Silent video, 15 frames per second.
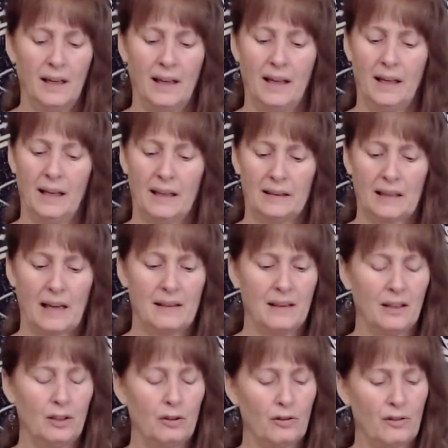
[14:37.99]
And I
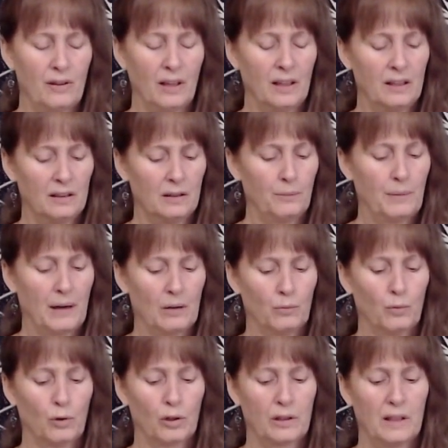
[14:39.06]
think you're thinking about
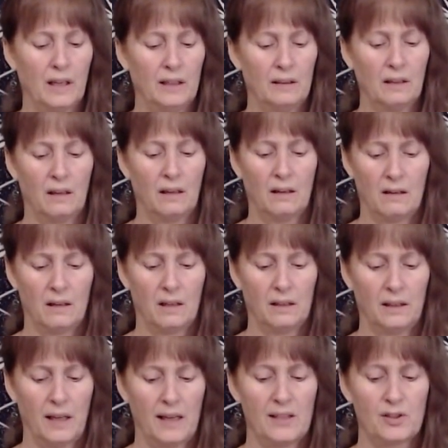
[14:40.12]
working on
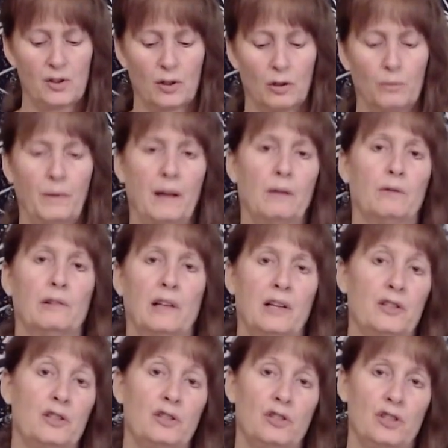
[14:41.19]
a soulmate
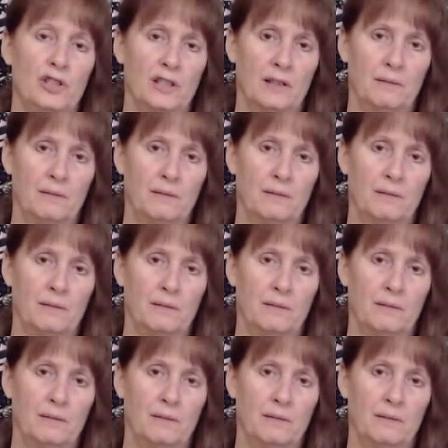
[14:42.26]
relationship.